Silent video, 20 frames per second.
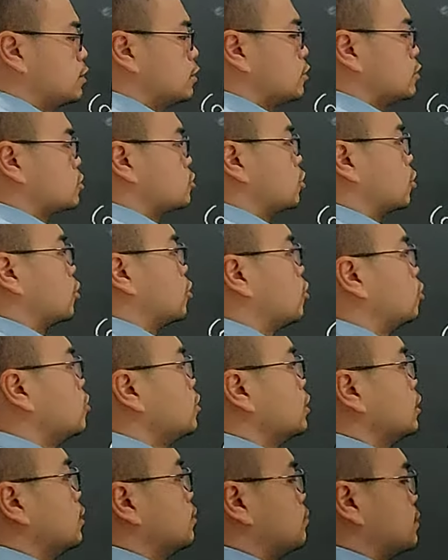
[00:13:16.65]
So
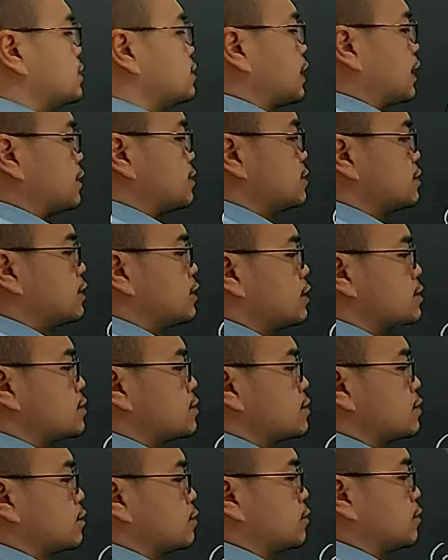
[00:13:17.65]
means I
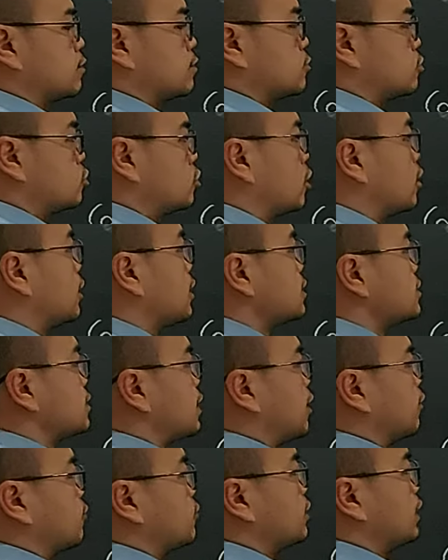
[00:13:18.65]
6 choice. After